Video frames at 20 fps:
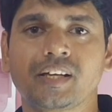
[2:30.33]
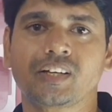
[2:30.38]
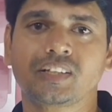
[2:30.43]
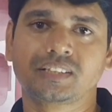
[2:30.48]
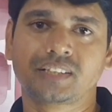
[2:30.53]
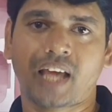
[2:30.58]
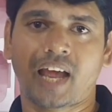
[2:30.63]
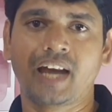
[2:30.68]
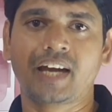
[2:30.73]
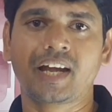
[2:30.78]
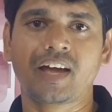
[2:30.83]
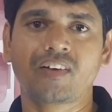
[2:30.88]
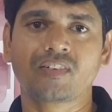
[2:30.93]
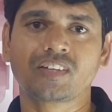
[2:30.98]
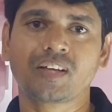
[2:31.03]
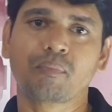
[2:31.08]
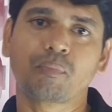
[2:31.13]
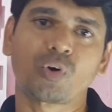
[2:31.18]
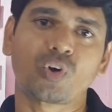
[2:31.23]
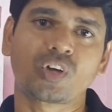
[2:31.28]
sand have
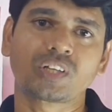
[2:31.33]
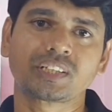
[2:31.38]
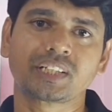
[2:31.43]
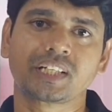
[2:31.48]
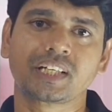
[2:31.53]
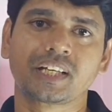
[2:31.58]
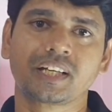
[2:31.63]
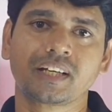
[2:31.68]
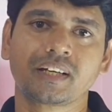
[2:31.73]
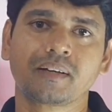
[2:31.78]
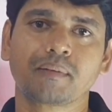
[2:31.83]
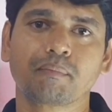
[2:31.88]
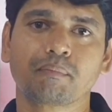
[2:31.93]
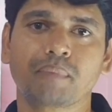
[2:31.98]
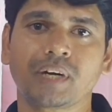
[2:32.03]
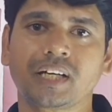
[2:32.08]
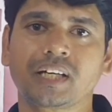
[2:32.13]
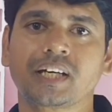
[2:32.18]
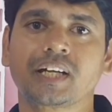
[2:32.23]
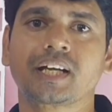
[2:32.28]
the porosity,
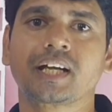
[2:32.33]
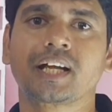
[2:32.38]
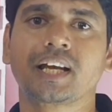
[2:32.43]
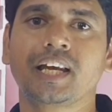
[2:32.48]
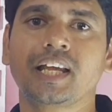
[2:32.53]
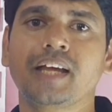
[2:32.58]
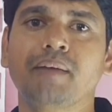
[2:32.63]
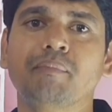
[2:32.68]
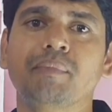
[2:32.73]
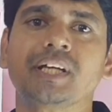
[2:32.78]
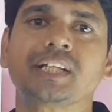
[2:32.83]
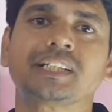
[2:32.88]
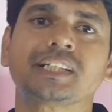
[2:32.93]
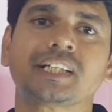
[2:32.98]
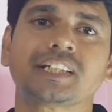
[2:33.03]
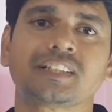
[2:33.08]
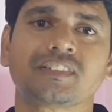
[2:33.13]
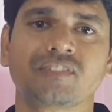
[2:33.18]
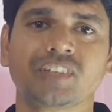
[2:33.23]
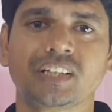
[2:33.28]
but clay
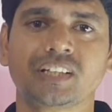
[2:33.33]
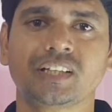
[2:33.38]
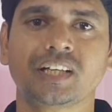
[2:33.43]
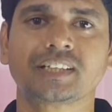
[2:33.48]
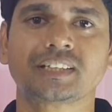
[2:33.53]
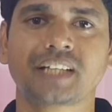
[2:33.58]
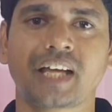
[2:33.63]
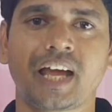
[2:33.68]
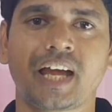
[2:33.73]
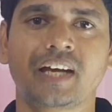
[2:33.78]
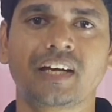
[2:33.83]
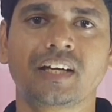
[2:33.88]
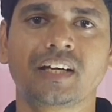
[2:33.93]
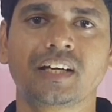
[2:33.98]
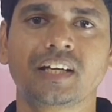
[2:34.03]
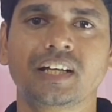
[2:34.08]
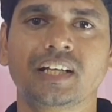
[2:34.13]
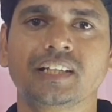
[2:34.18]
mixes with the sand,